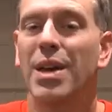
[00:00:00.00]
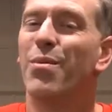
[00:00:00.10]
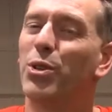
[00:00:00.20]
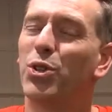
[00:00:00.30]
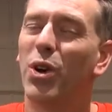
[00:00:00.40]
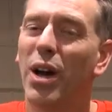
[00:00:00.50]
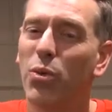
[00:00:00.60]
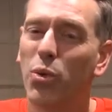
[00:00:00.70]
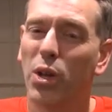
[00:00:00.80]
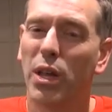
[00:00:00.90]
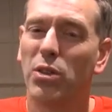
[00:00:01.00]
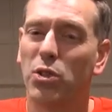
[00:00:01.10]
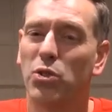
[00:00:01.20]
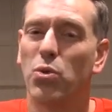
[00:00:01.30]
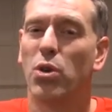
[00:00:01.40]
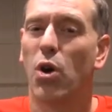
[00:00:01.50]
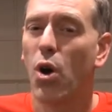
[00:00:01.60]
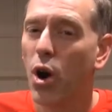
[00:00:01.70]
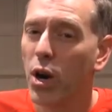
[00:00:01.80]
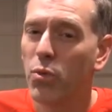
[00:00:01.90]
but you're unwilling to do the
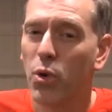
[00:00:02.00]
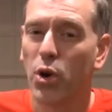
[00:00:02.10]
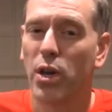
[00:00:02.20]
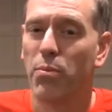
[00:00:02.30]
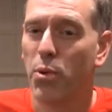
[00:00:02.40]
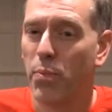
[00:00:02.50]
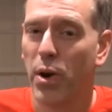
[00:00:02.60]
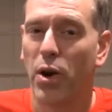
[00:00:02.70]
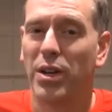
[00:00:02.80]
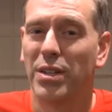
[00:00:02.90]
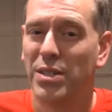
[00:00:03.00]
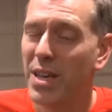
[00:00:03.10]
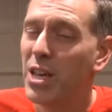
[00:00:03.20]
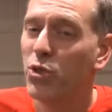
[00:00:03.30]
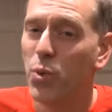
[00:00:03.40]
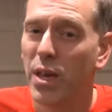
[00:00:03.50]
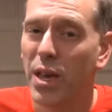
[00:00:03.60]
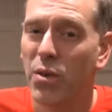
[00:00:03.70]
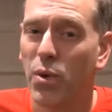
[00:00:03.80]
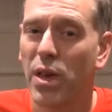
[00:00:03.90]
hard work in preparing to teach week
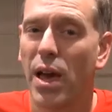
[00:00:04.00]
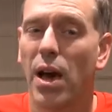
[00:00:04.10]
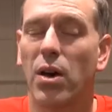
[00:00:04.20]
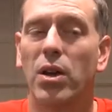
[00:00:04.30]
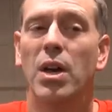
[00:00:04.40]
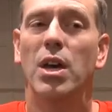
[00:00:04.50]
in, week out.